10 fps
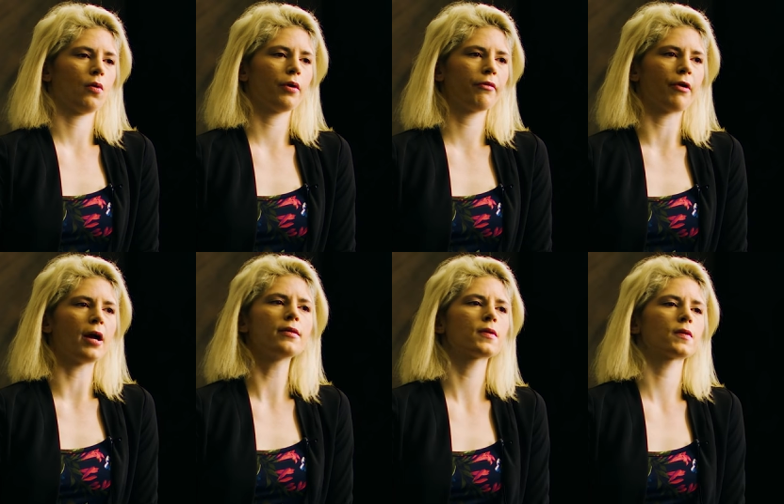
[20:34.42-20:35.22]
we were
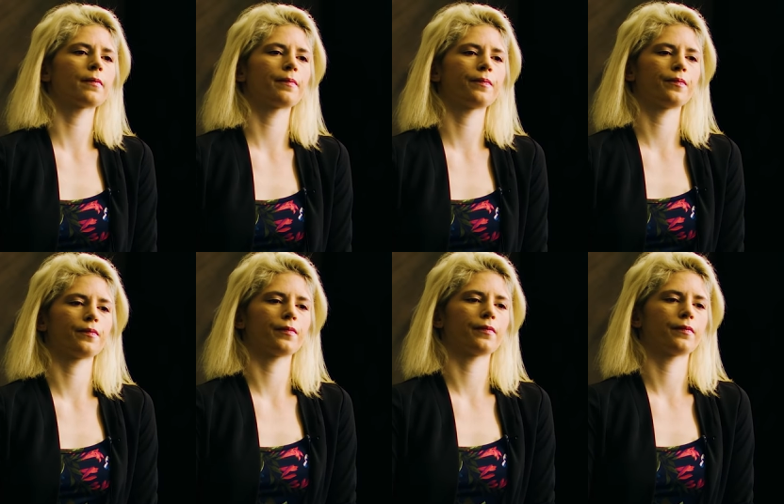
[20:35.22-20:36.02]
friends.
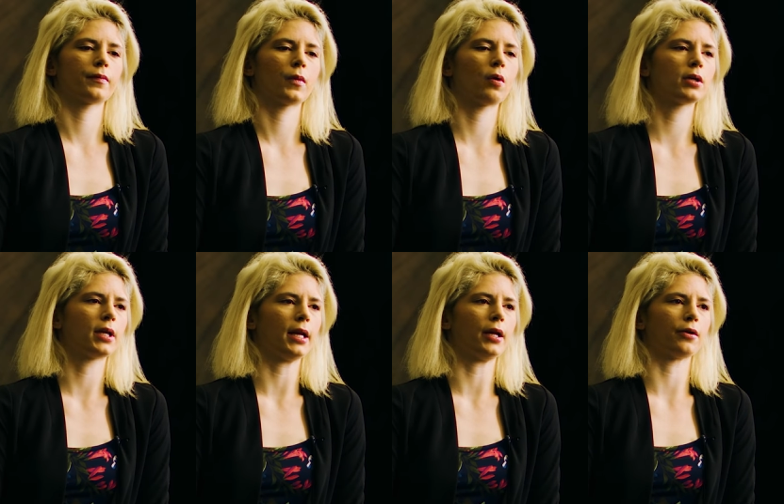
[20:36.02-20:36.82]
We weren't
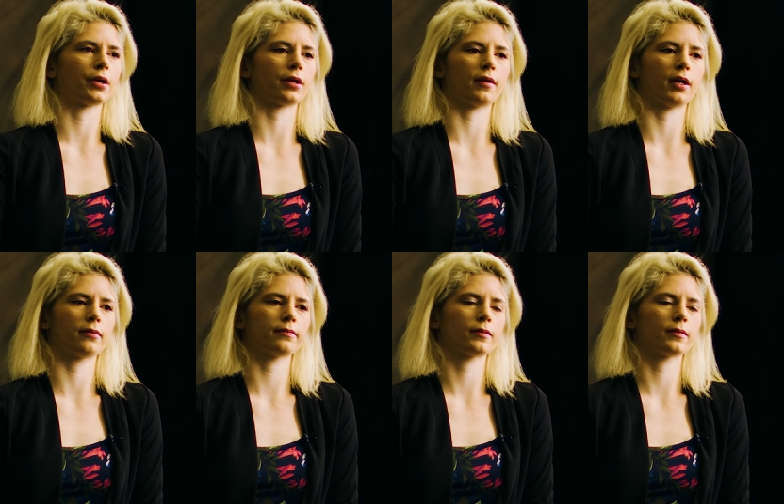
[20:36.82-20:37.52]
dating or anything.